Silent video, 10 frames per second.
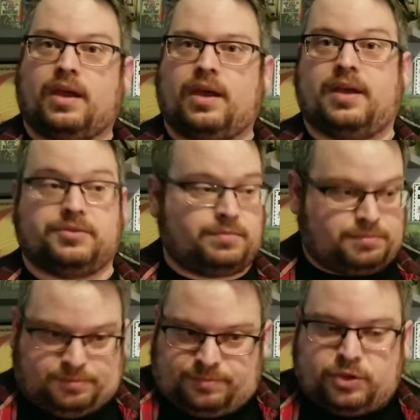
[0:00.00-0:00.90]
And
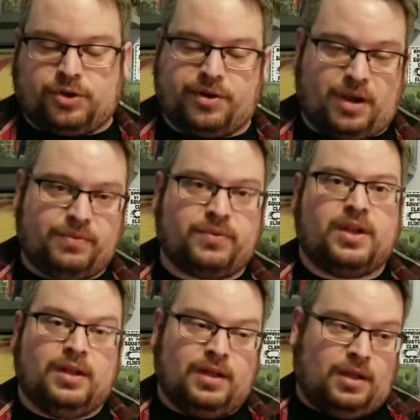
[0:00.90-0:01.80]
sure enough,
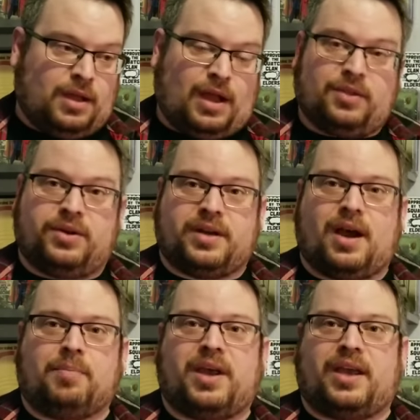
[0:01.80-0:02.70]
I looked it
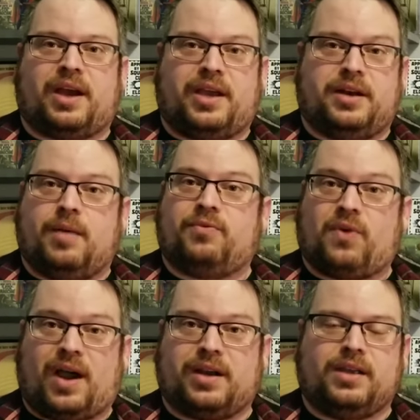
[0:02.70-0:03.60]
up and I ended up
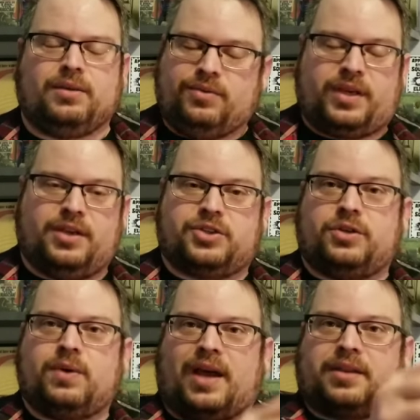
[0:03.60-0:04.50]
finding the
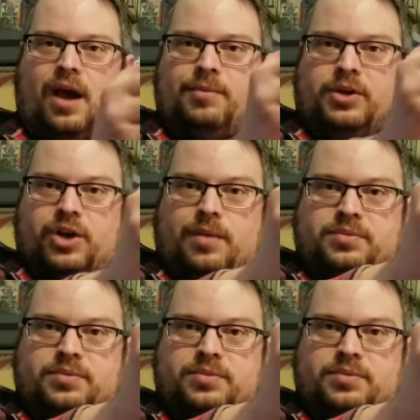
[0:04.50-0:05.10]
issue at the comic shop.